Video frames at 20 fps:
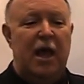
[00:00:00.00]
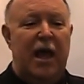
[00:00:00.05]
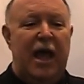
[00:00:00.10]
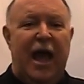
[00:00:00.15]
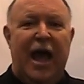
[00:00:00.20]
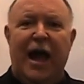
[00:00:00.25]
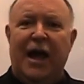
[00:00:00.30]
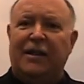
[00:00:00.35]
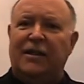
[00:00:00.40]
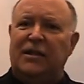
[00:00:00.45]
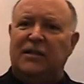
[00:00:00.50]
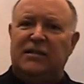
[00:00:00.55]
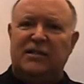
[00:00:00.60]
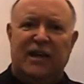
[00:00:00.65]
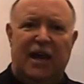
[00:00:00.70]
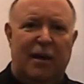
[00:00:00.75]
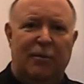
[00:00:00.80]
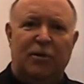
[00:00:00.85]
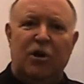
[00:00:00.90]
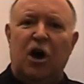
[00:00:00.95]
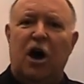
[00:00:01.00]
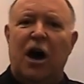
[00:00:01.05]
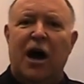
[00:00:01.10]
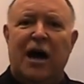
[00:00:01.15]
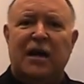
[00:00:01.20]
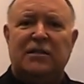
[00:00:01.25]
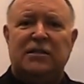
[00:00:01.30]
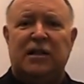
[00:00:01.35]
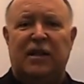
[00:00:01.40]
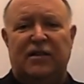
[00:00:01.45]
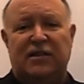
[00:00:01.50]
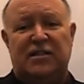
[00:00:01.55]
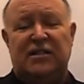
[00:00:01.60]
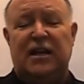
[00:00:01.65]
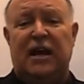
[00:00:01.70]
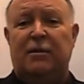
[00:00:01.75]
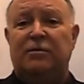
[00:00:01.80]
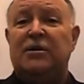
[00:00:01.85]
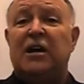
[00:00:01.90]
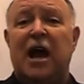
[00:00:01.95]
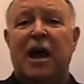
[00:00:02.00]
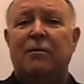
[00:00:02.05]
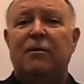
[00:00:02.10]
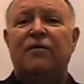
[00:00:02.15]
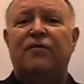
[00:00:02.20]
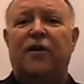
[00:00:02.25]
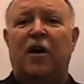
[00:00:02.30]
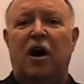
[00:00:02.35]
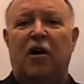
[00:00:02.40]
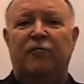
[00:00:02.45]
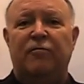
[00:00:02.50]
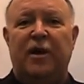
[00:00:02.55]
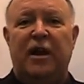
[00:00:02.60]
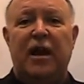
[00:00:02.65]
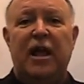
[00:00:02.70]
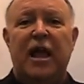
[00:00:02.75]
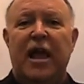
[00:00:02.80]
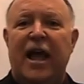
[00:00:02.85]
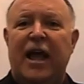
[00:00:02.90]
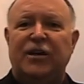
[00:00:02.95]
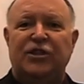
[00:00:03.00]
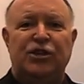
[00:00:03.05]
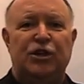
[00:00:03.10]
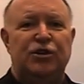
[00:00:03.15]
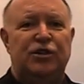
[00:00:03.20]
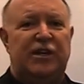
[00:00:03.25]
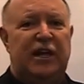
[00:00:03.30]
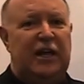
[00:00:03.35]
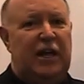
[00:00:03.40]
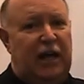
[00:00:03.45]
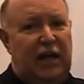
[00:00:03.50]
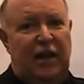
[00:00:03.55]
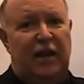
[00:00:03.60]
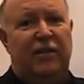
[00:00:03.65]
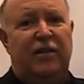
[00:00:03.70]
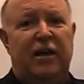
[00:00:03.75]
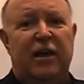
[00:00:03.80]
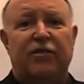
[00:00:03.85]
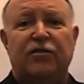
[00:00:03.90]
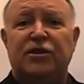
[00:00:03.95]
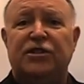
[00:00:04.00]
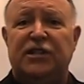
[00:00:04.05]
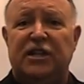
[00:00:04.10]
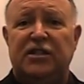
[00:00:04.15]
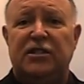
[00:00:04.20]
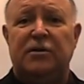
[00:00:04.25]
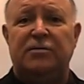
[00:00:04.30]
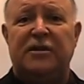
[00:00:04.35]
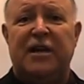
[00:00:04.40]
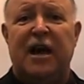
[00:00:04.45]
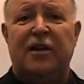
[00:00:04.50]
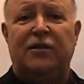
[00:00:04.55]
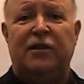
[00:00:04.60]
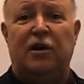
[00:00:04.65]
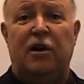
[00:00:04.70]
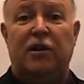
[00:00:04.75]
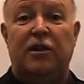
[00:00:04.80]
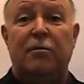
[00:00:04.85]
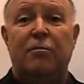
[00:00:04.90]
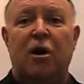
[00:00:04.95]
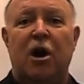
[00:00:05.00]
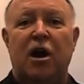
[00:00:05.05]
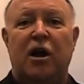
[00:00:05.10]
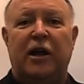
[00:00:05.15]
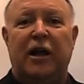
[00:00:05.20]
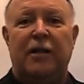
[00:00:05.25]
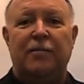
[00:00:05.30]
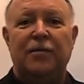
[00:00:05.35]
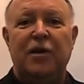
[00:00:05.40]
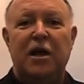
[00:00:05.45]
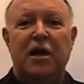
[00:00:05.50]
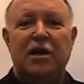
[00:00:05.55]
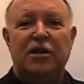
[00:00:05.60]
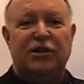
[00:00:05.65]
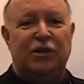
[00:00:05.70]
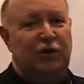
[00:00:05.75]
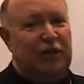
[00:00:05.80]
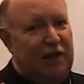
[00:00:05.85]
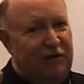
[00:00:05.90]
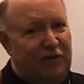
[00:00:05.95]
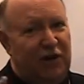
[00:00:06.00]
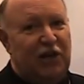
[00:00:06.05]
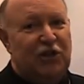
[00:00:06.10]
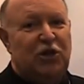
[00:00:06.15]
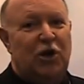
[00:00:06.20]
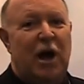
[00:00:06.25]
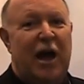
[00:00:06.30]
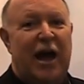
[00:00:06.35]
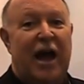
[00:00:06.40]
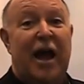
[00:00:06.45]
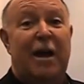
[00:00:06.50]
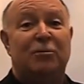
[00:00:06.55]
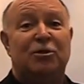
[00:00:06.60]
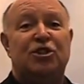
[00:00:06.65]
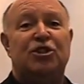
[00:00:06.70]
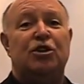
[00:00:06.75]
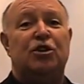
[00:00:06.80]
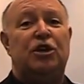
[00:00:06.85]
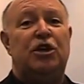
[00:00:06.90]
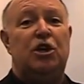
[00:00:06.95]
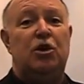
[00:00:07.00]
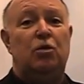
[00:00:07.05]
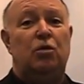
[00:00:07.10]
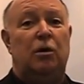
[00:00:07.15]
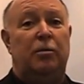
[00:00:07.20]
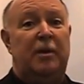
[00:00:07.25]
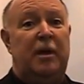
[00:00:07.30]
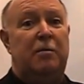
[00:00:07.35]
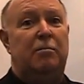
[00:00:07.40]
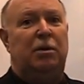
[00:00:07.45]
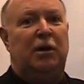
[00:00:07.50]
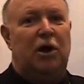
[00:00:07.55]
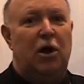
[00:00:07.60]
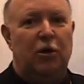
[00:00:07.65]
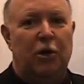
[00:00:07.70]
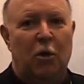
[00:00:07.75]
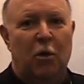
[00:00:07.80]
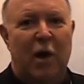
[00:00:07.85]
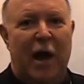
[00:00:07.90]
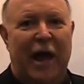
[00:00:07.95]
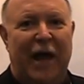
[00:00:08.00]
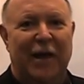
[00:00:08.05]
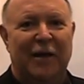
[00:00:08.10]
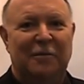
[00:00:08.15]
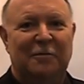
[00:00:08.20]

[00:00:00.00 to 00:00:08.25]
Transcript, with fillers: at the same cost and the same time involvement as using any of the other systems out there on the market. So give it a try, I'm sure you will be blown away.